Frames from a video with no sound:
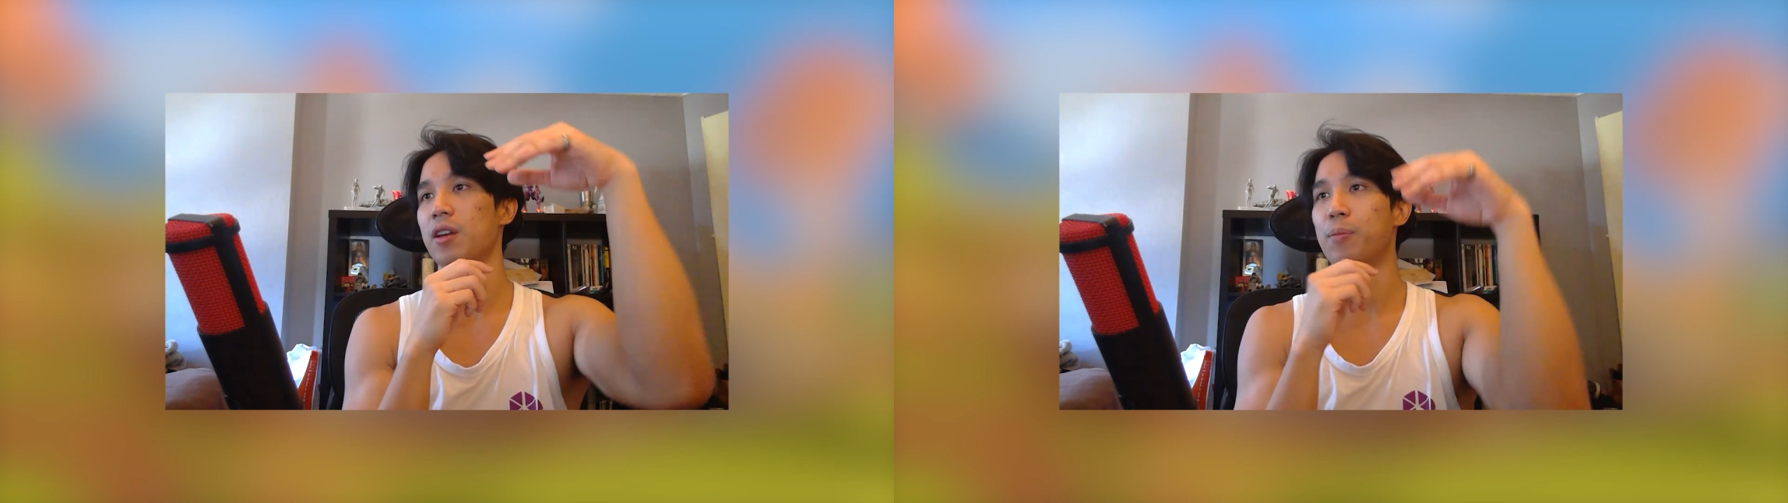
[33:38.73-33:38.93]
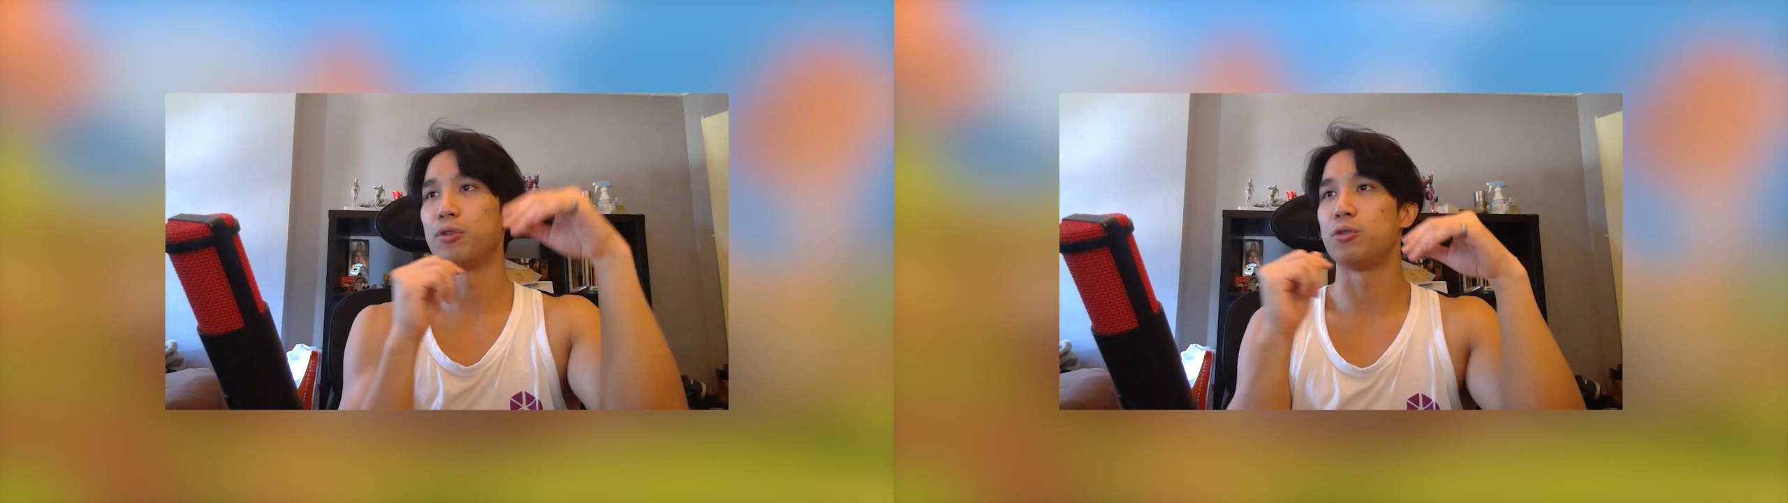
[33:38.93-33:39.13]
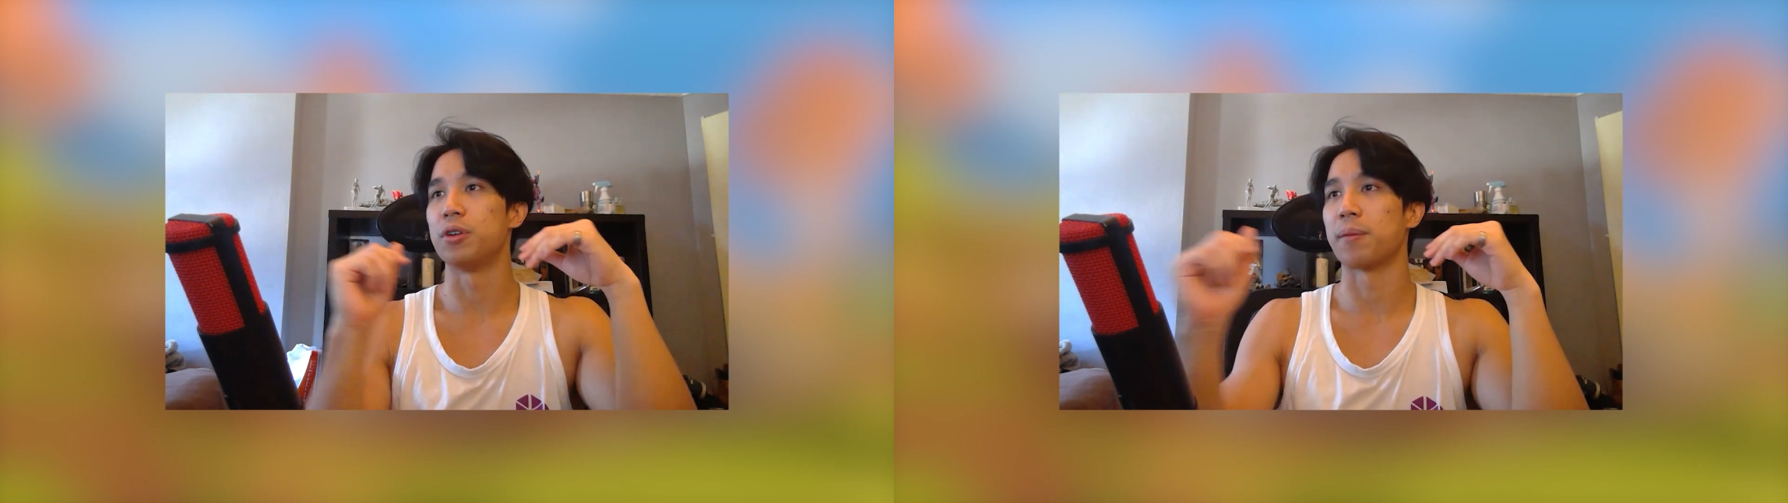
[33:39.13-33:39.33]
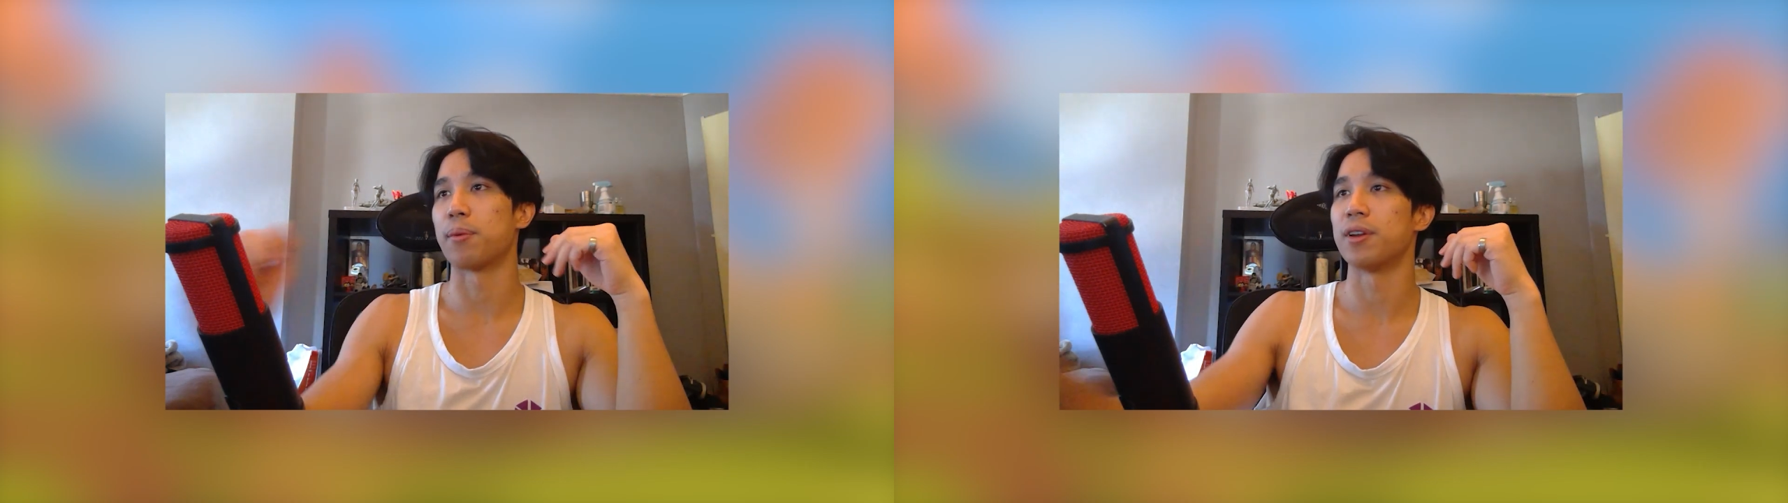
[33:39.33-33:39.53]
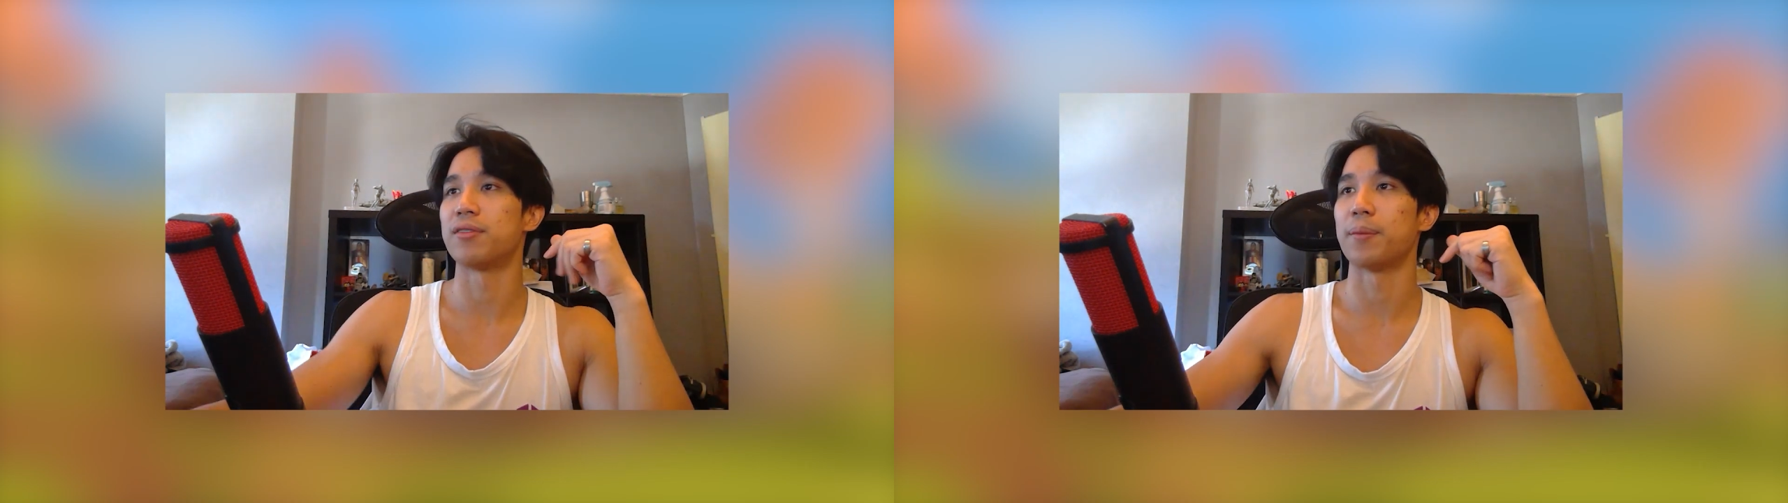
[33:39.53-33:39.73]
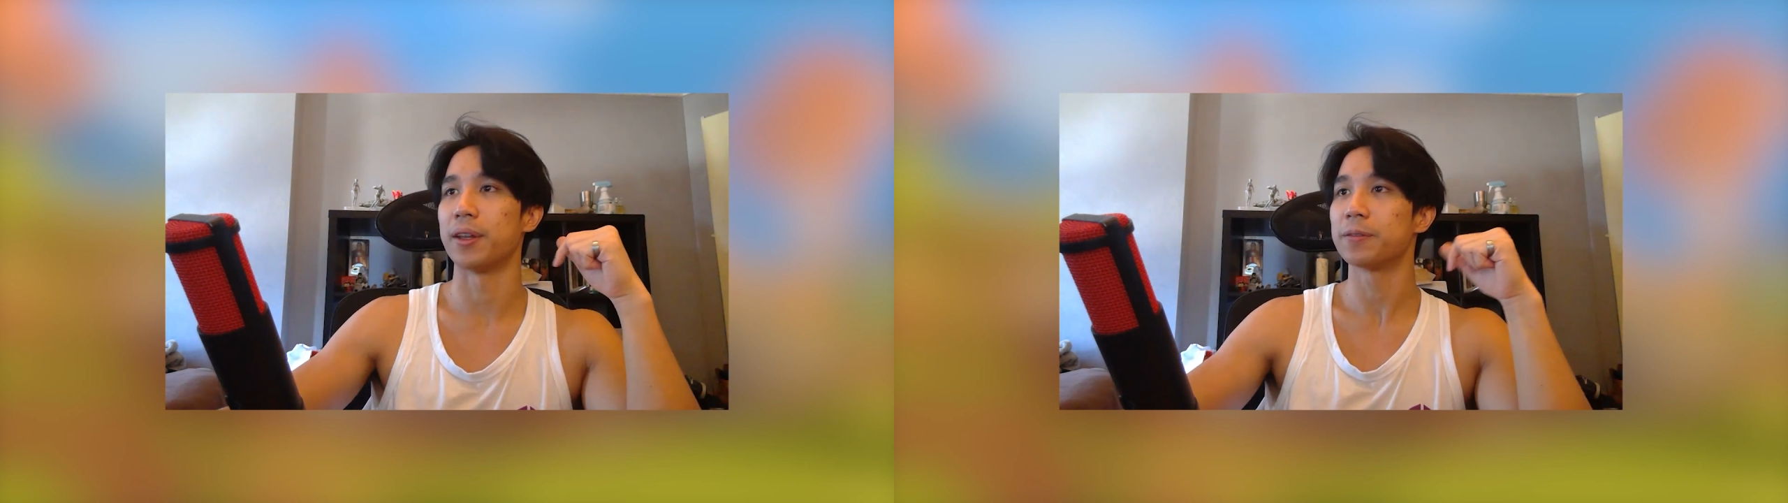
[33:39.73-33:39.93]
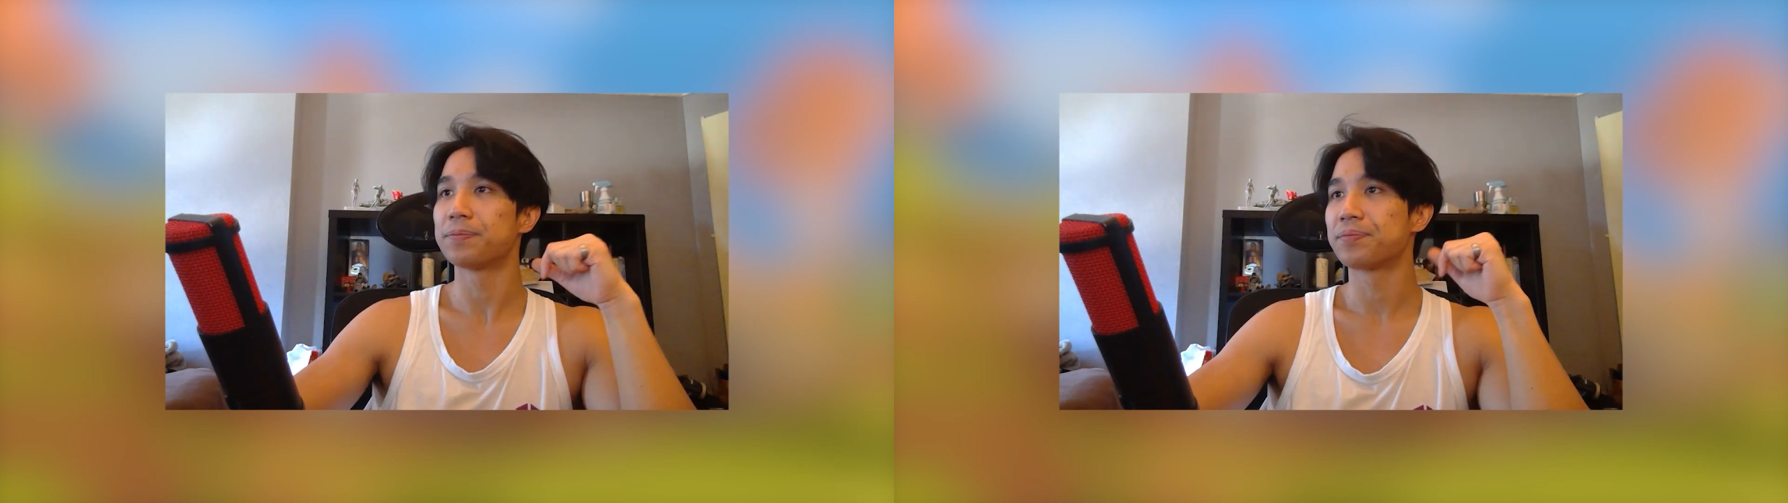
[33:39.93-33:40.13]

a protruding bridge from it.